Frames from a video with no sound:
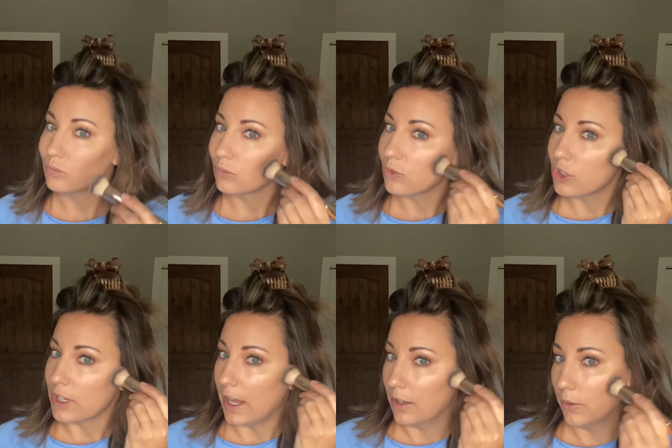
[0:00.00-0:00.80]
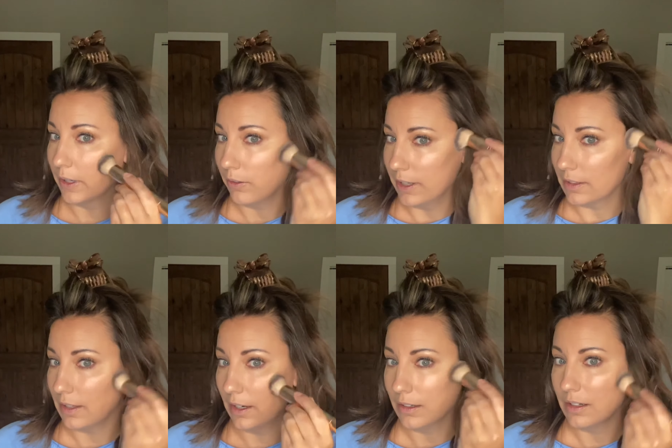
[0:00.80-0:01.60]
shadowing right
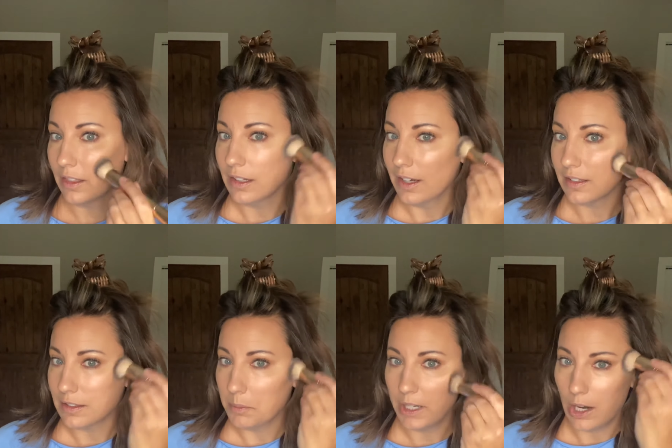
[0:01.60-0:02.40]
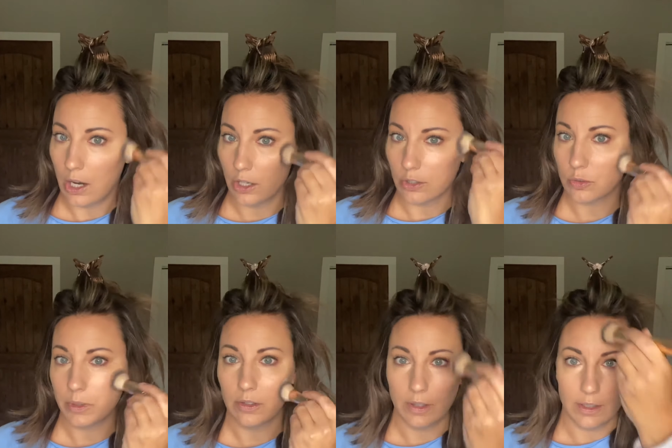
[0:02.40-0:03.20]
there. Nothing has to be harsh. We
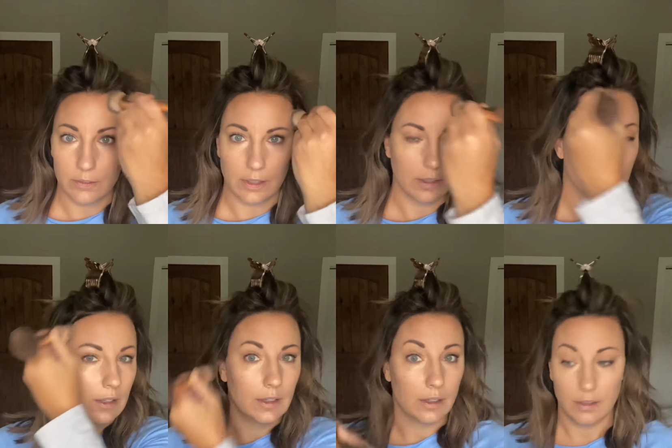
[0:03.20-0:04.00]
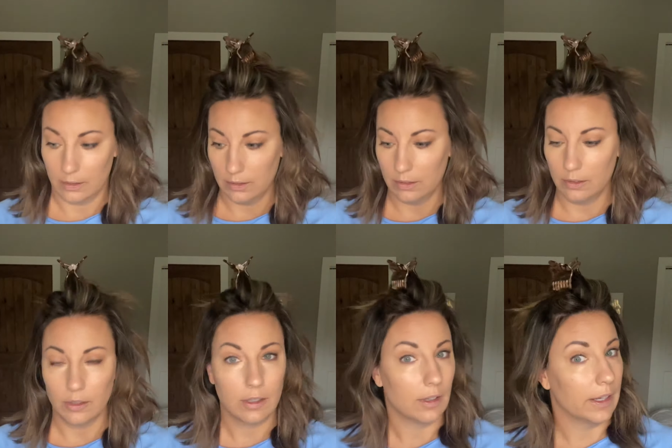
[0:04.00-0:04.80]
don't have to
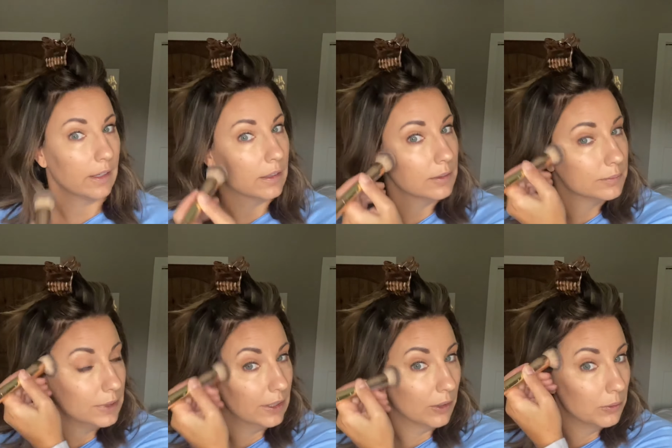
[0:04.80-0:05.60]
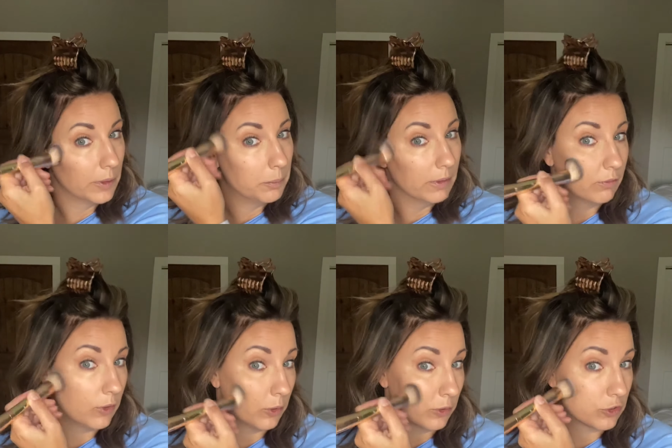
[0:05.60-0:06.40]
look like, we've been
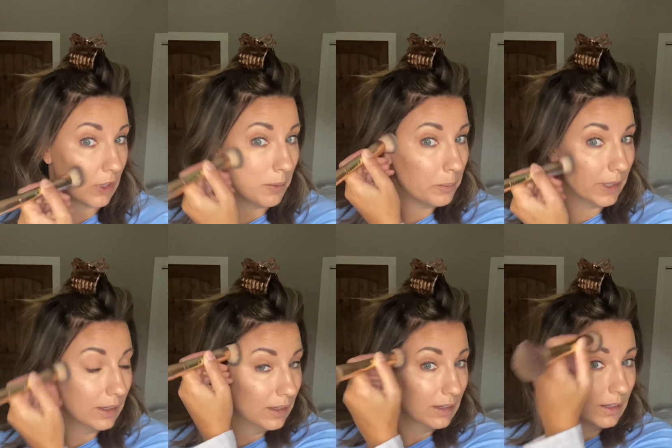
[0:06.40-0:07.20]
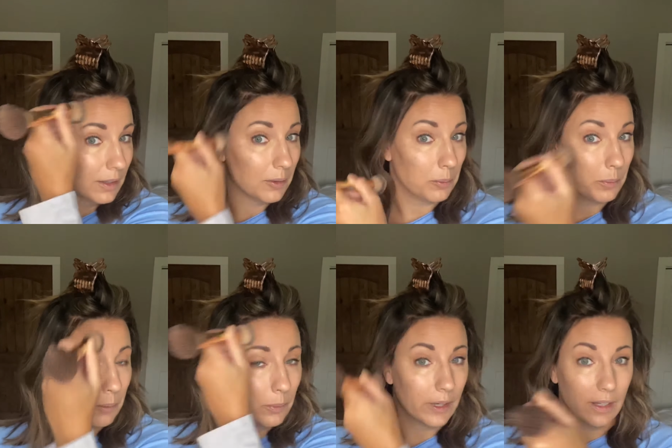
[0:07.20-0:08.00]
photoshopped,
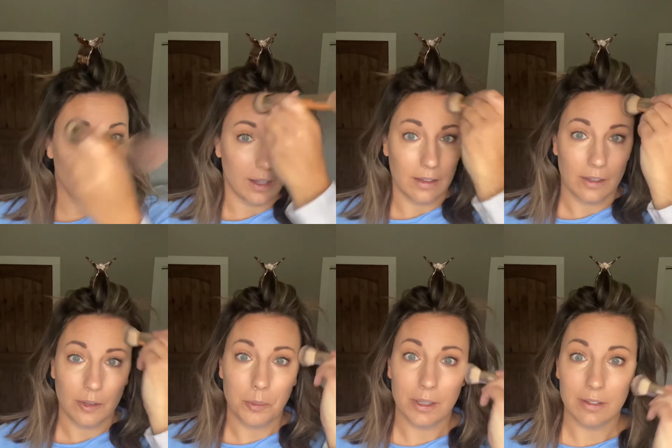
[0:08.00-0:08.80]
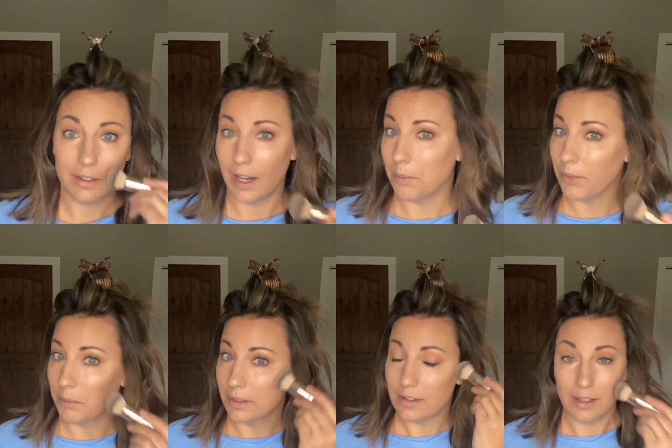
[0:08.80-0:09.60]
but bring in that little bit of depth. I
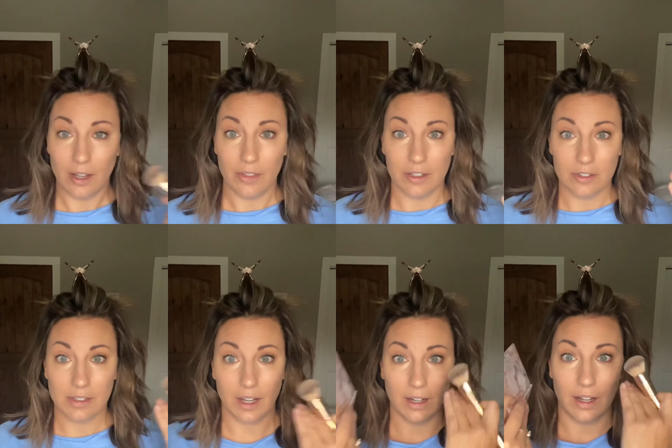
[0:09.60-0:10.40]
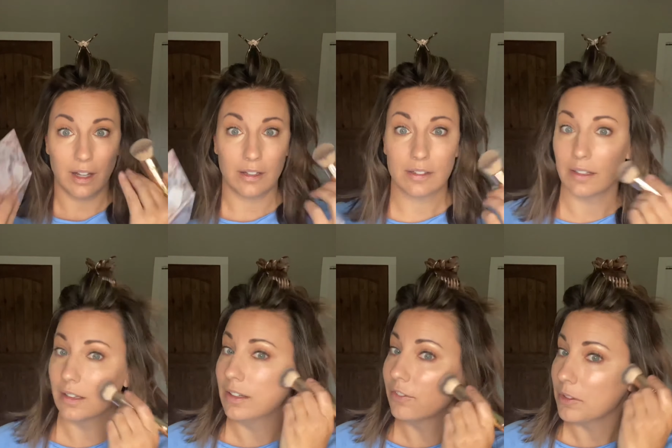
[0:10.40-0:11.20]
mean, see how that just kind of hugs
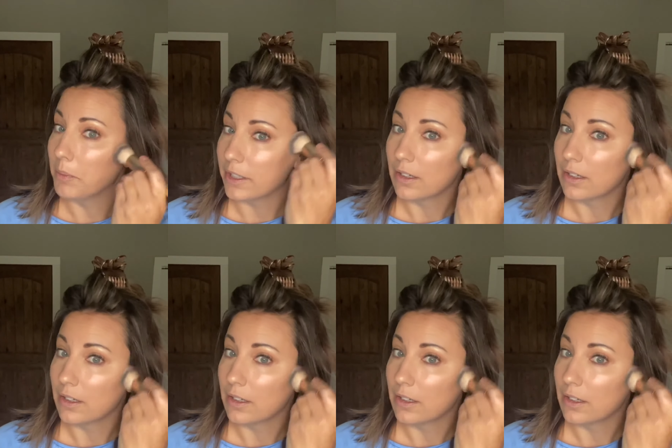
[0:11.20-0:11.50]
and lifts my